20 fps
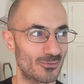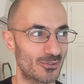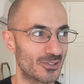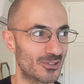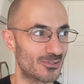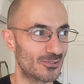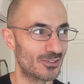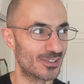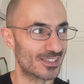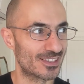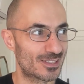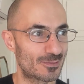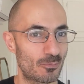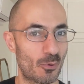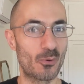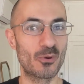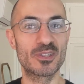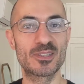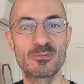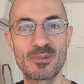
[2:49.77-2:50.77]
Were you a
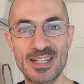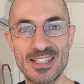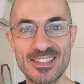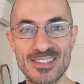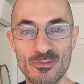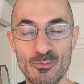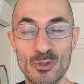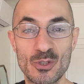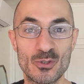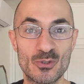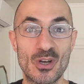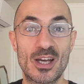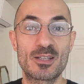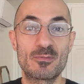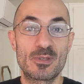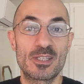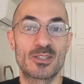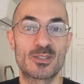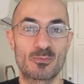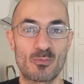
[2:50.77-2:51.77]
sports medicine? Were you trying to
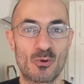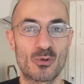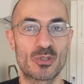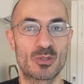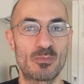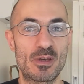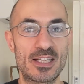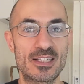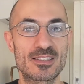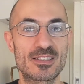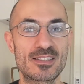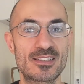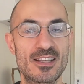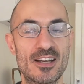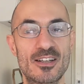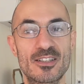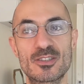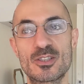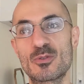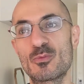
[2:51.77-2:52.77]
be a sports medicine
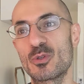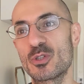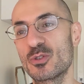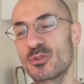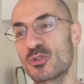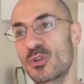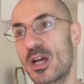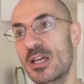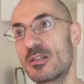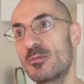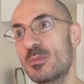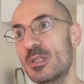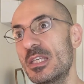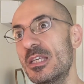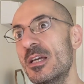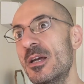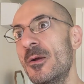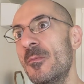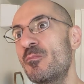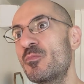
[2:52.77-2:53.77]
doctor? Were you trying to be
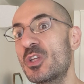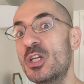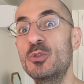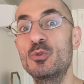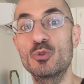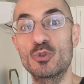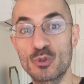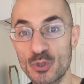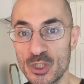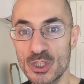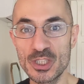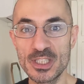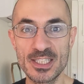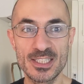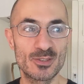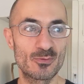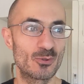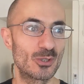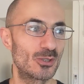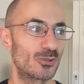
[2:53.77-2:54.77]
a
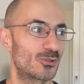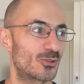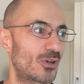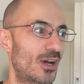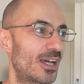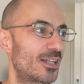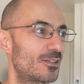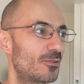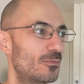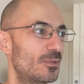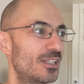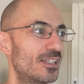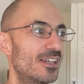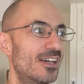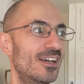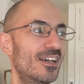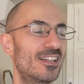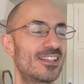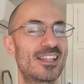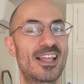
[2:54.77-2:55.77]
nutritionist? Were you trying to be
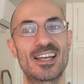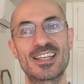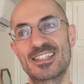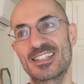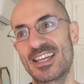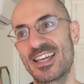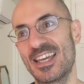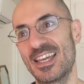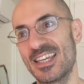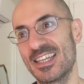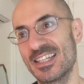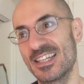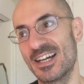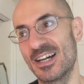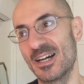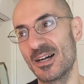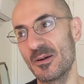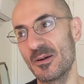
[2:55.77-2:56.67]
like a